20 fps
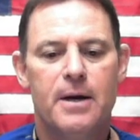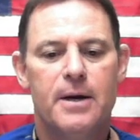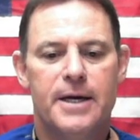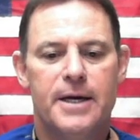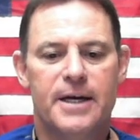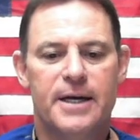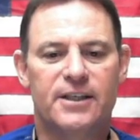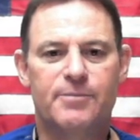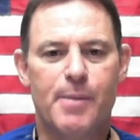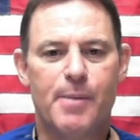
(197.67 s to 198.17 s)

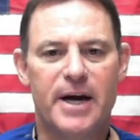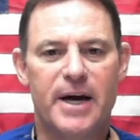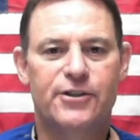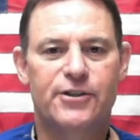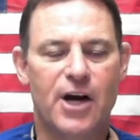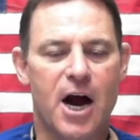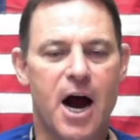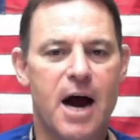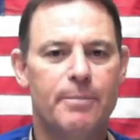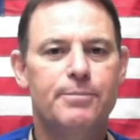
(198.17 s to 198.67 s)
It's my
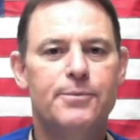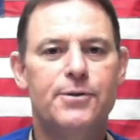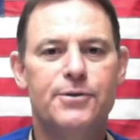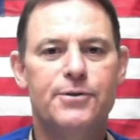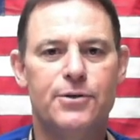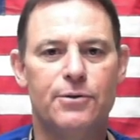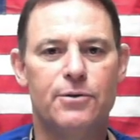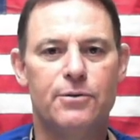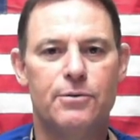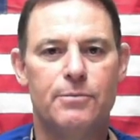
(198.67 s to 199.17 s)
job
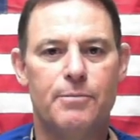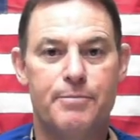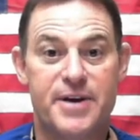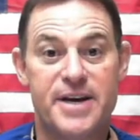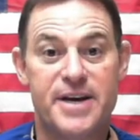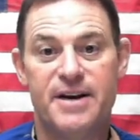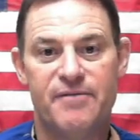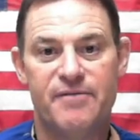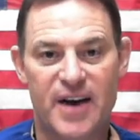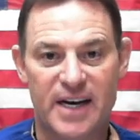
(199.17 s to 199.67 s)
to
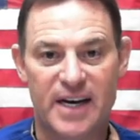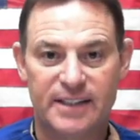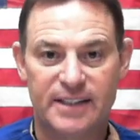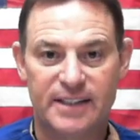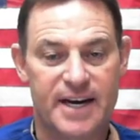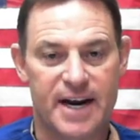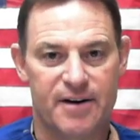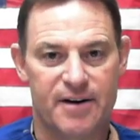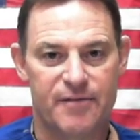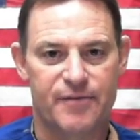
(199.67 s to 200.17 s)
be an
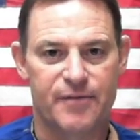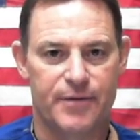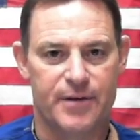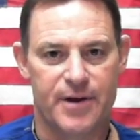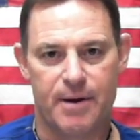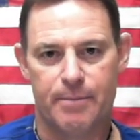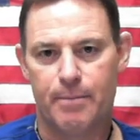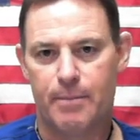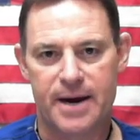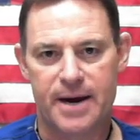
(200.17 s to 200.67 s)
investigator for
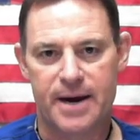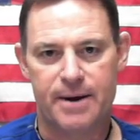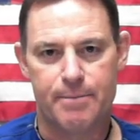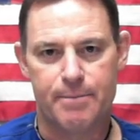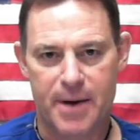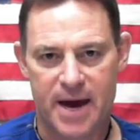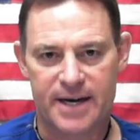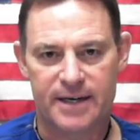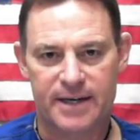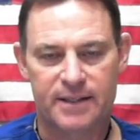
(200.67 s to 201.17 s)
them. My
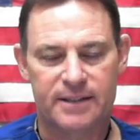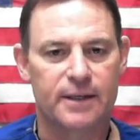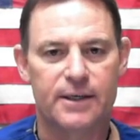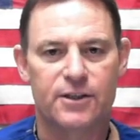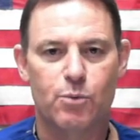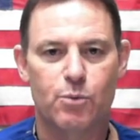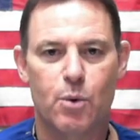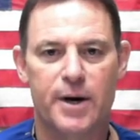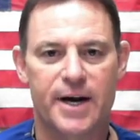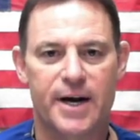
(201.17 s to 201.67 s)
medicine
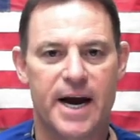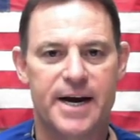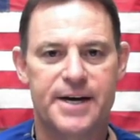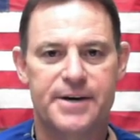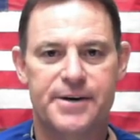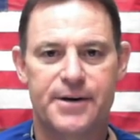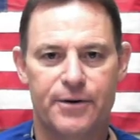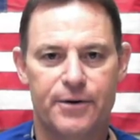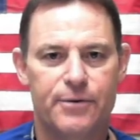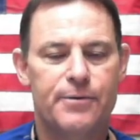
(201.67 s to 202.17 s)
is what I
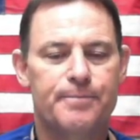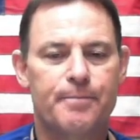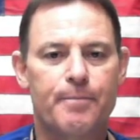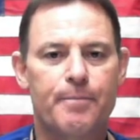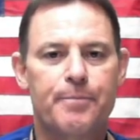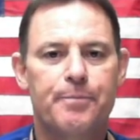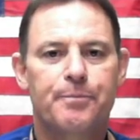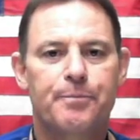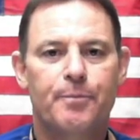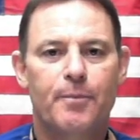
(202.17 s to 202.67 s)
do.
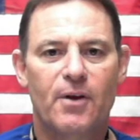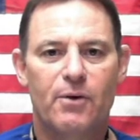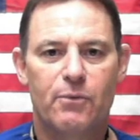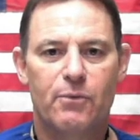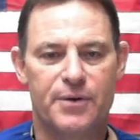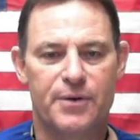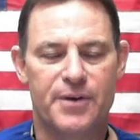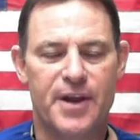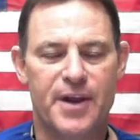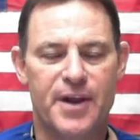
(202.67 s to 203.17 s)

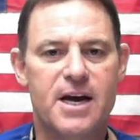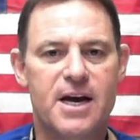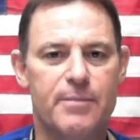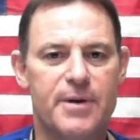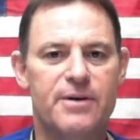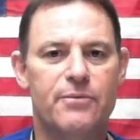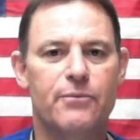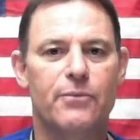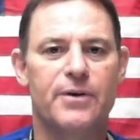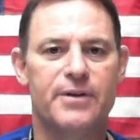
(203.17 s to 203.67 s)
When they come
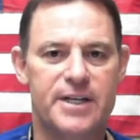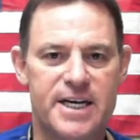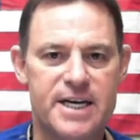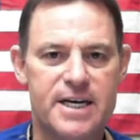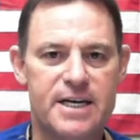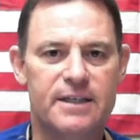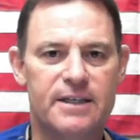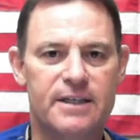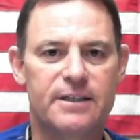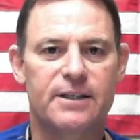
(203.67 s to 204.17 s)
in with
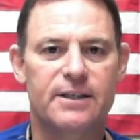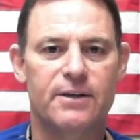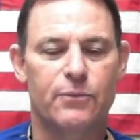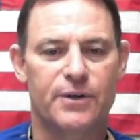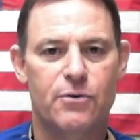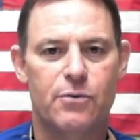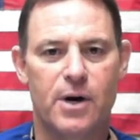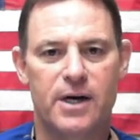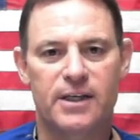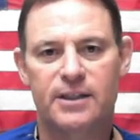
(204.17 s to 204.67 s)
needs and
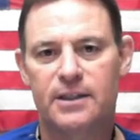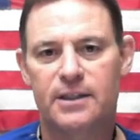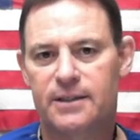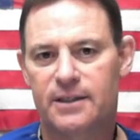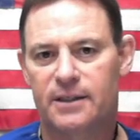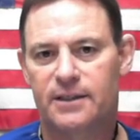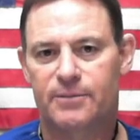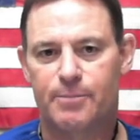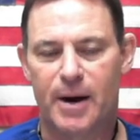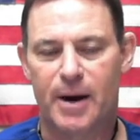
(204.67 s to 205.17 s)
with
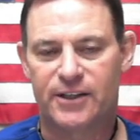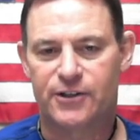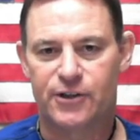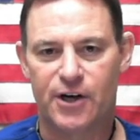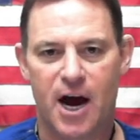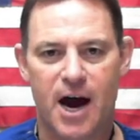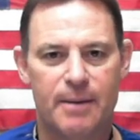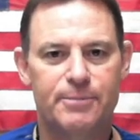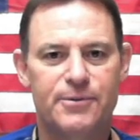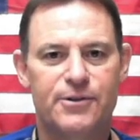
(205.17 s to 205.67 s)
questions, it's my
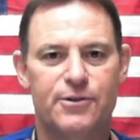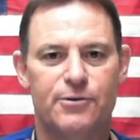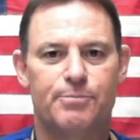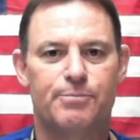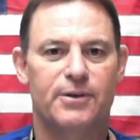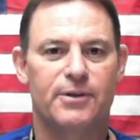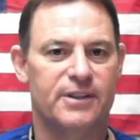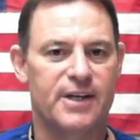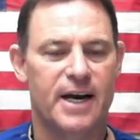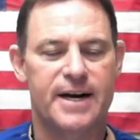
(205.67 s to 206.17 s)
job to
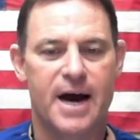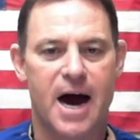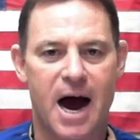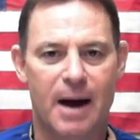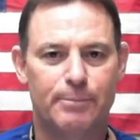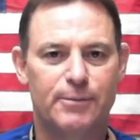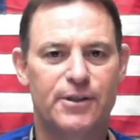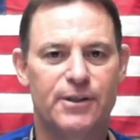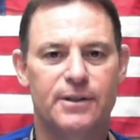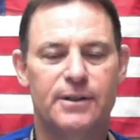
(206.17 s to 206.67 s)
present
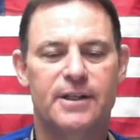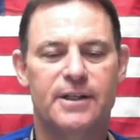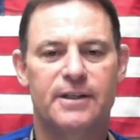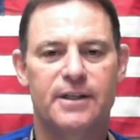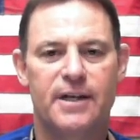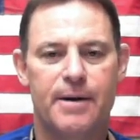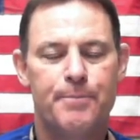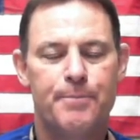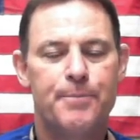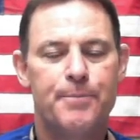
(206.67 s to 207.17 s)
options to
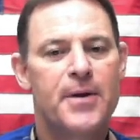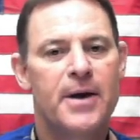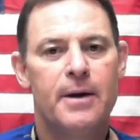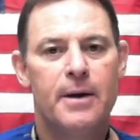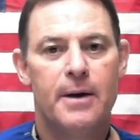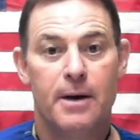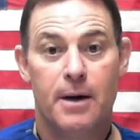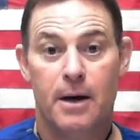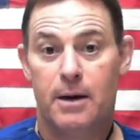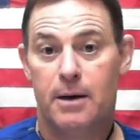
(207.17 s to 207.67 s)
them.
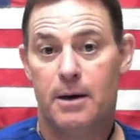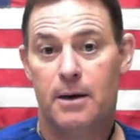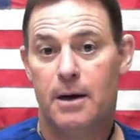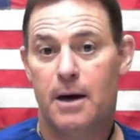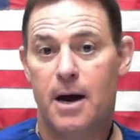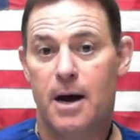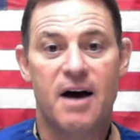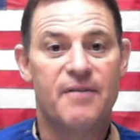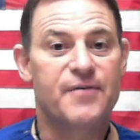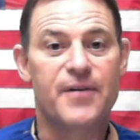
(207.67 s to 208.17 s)

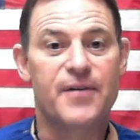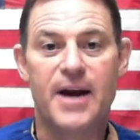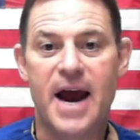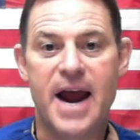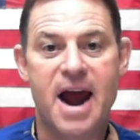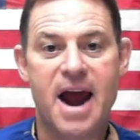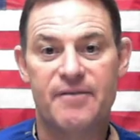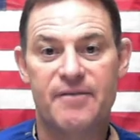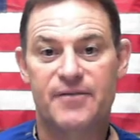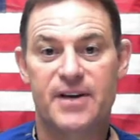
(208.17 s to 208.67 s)
Often
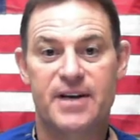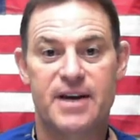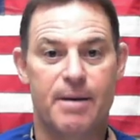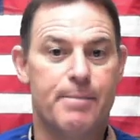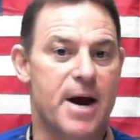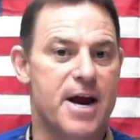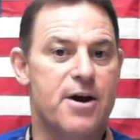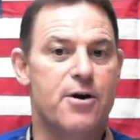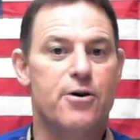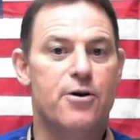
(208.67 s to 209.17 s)
I have to
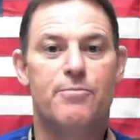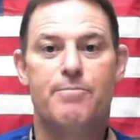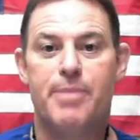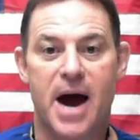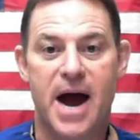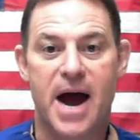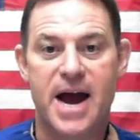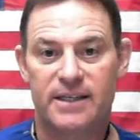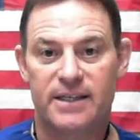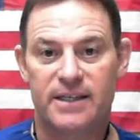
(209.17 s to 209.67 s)
get my own
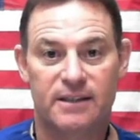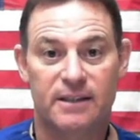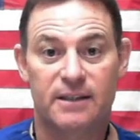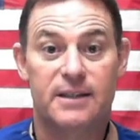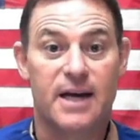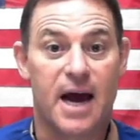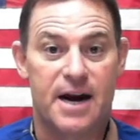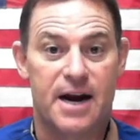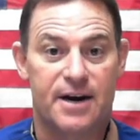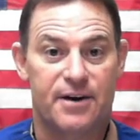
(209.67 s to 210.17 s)
biases
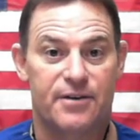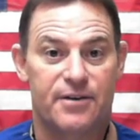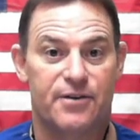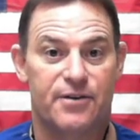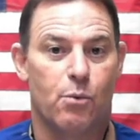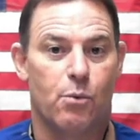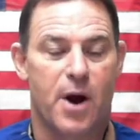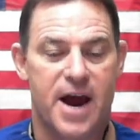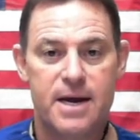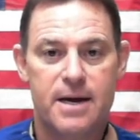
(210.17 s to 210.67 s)
out of the
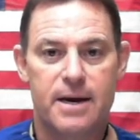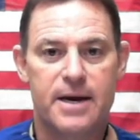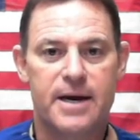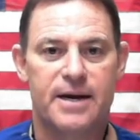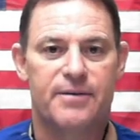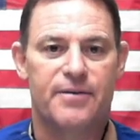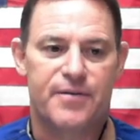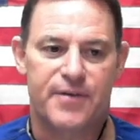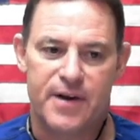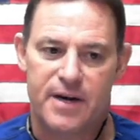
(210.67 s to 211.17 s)
way
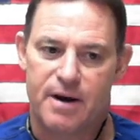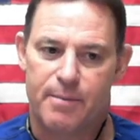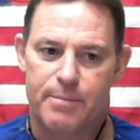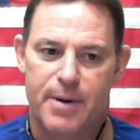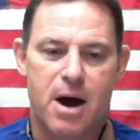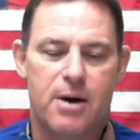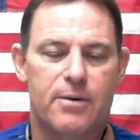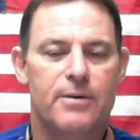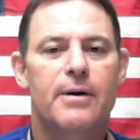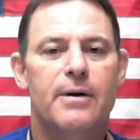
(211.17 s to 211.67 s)
and think
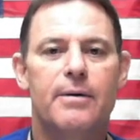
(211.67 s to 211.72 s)
about